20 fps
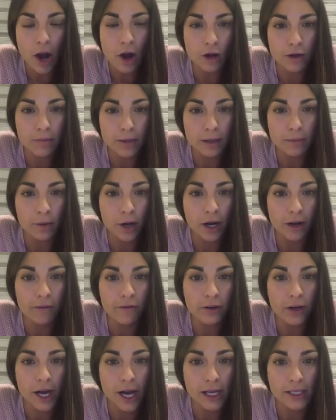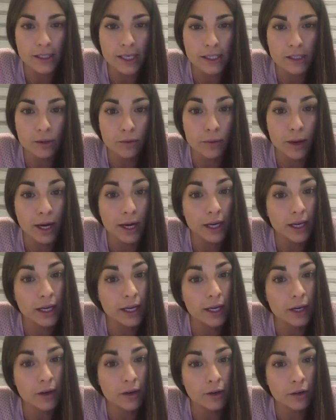Our admin bought it for us as a
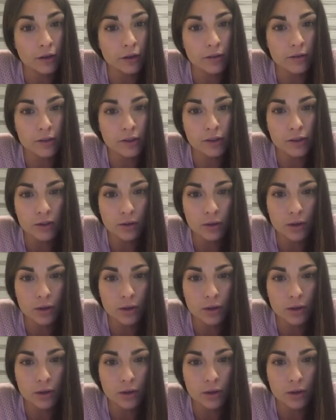writing in our new division.